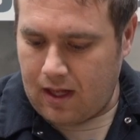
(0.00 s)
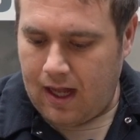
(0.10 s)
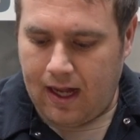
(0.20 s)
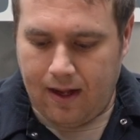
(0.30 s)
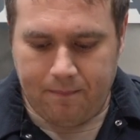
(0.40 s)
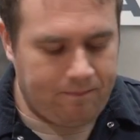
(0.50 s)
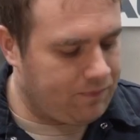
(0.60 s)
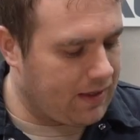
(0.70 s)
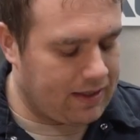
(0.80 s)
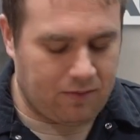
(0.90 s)

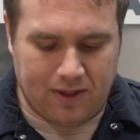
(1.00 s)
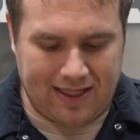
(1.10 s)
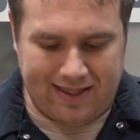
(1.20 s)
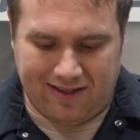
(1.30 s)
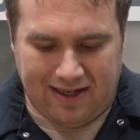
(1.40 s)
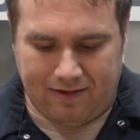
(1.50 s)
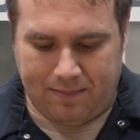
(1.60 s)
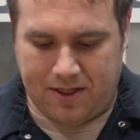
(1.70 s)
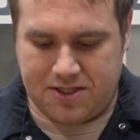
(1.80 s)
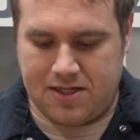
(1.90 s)
One thing I don't have
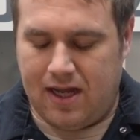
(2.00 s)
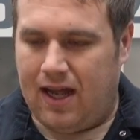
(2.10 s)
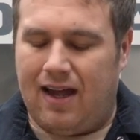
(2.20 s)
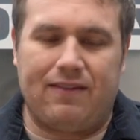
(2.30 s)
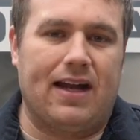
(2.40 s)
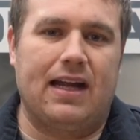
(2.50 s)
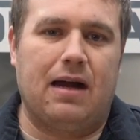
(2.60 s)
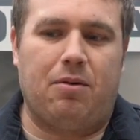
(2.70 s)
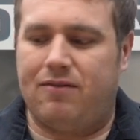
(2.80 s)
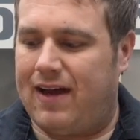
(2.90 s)
up here is I've got a
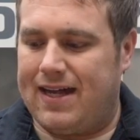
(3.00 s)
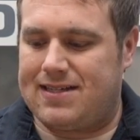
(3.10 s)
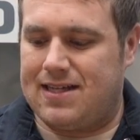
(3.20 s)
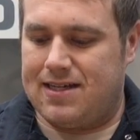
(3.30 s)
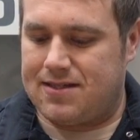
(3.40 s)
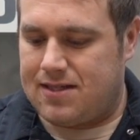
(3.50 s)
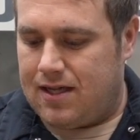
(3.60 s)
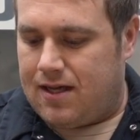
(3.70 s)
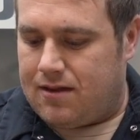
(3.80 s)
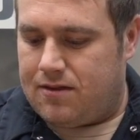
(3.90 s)
couple of vices.
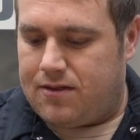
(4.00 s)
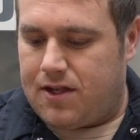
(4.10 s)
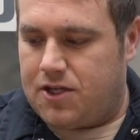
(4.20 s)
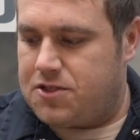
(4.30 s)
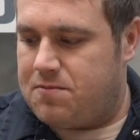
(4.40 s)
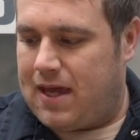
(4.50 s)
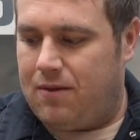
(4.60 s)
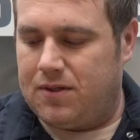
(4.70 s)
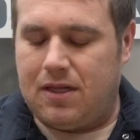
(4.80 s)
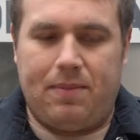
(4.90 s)
Those
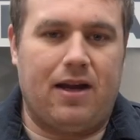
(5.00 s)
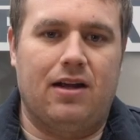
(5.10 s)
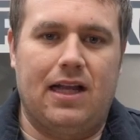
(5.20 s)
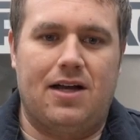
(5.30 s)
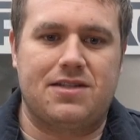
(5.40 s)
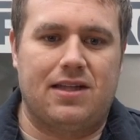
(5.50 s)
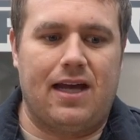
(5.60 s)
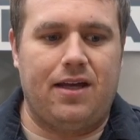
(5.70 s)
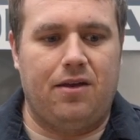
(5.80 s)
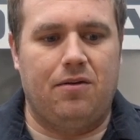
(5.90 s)
mate with the parallels and
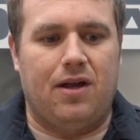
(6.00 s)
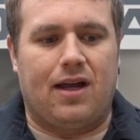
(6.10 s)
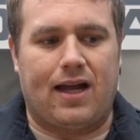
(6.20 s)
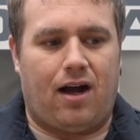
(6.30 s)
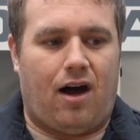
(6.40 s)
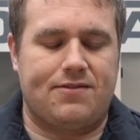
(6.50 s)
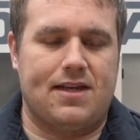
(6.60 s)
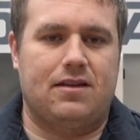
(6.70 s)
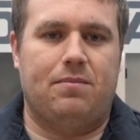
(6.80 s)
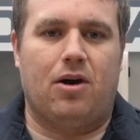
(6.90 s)
let you kind of
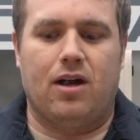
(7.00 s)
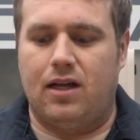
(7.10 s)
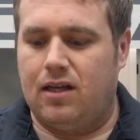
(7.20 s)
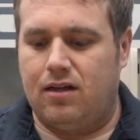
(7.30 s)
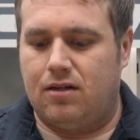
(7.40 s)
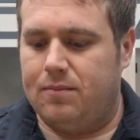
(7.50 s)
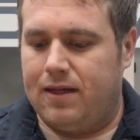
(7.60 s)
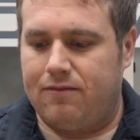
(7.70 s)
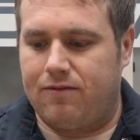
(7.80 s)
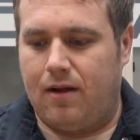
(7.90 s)
offset the part a little
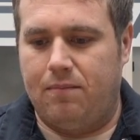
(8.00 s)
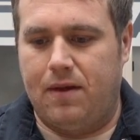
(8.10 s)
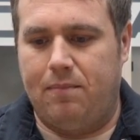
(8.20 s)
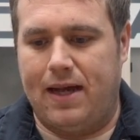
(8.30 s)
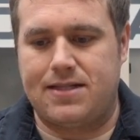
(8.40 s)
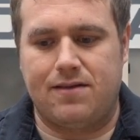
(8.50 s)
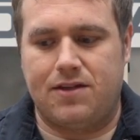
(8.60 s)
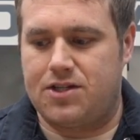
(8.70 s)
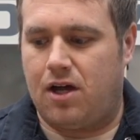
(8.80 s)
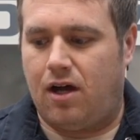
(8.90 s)
bit from the base of
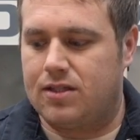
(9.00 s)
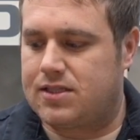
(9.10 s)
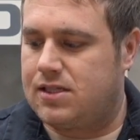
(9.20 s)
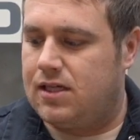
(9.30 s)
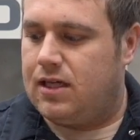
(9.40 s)
the jaws.